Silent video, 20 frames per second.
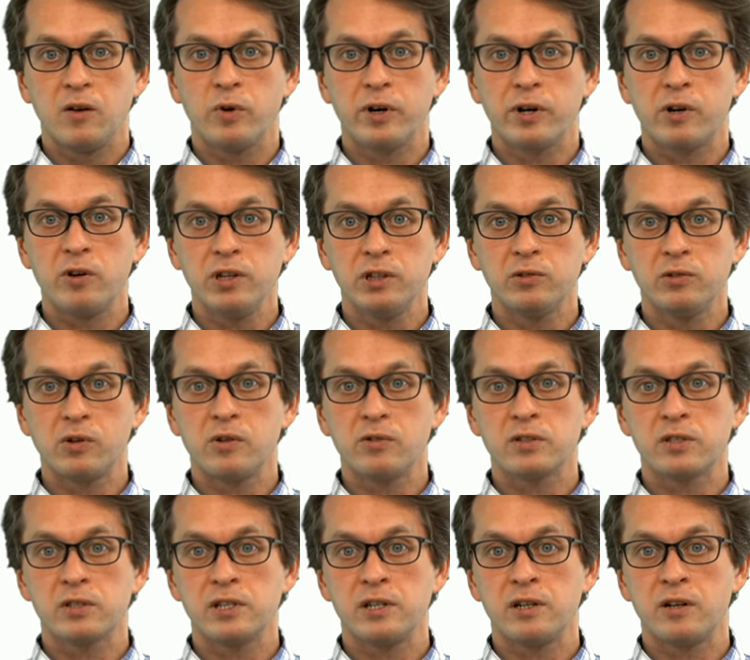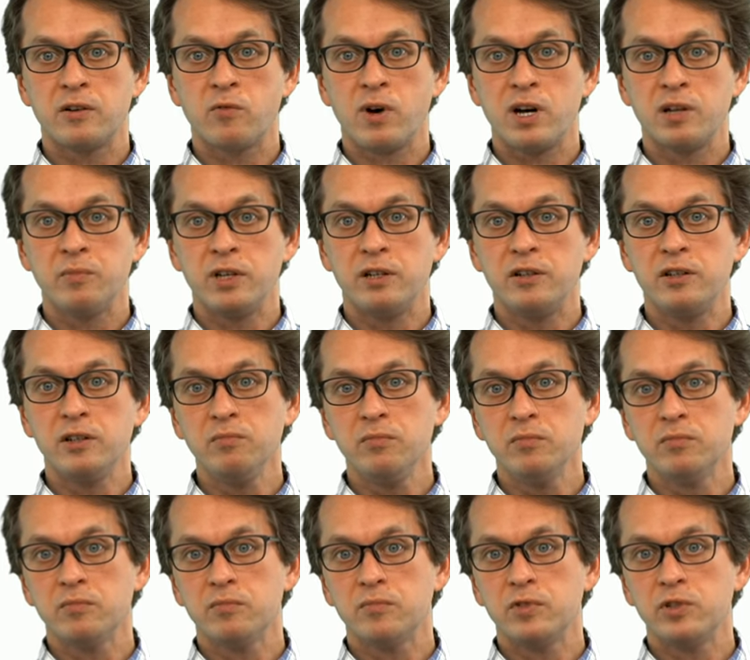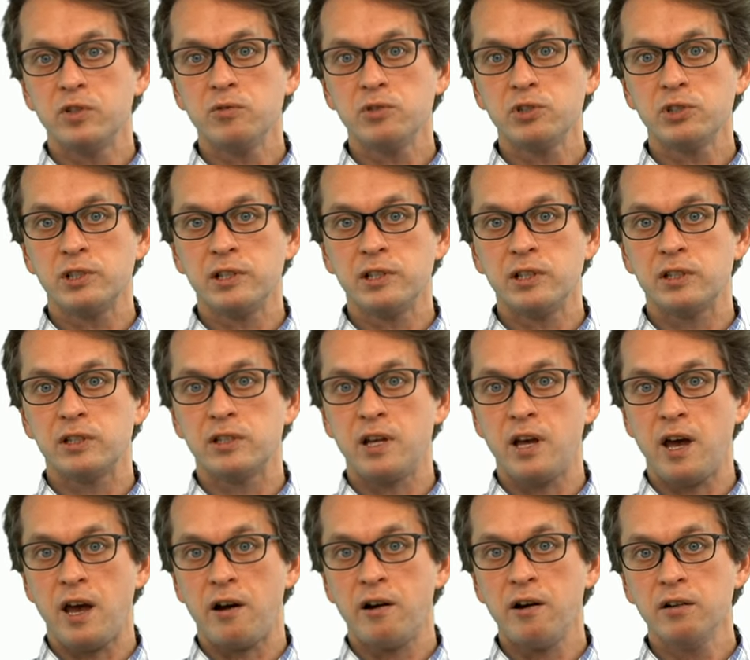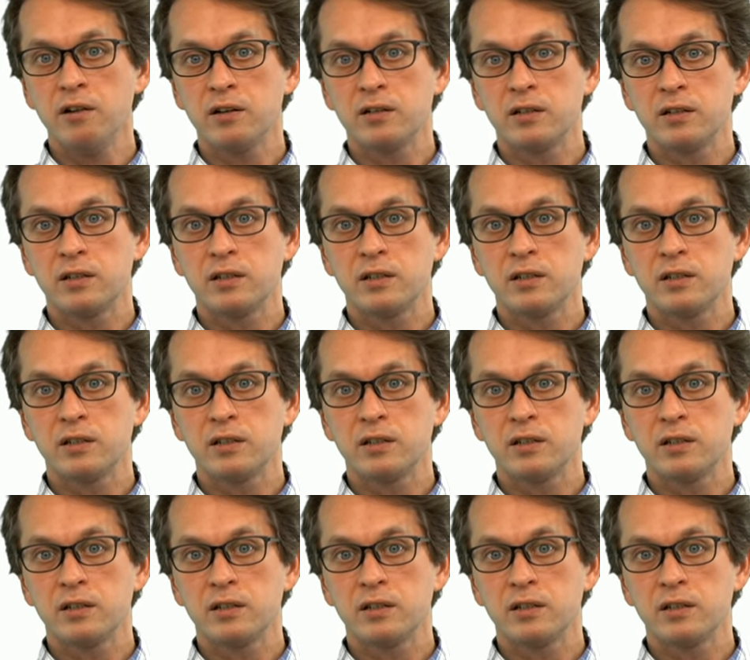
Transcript: We're going to consider one medium, usually the air,